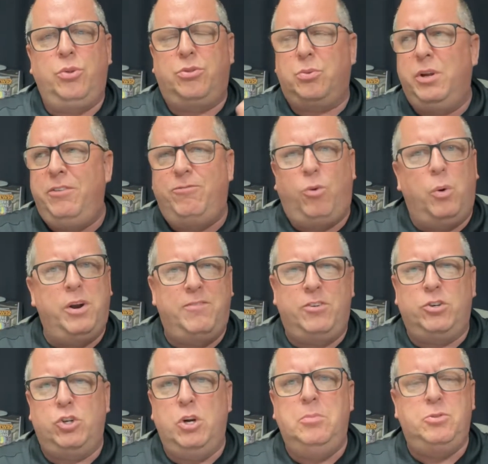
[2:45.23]
3, 4
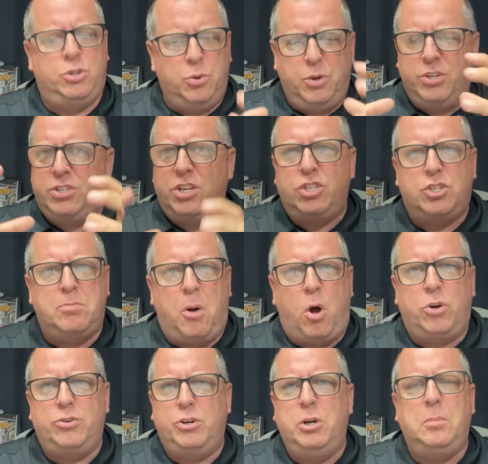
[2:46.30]
different groups. Do it as a
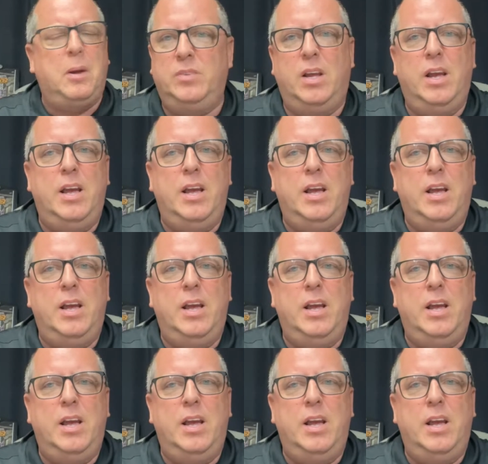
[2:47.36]
small group.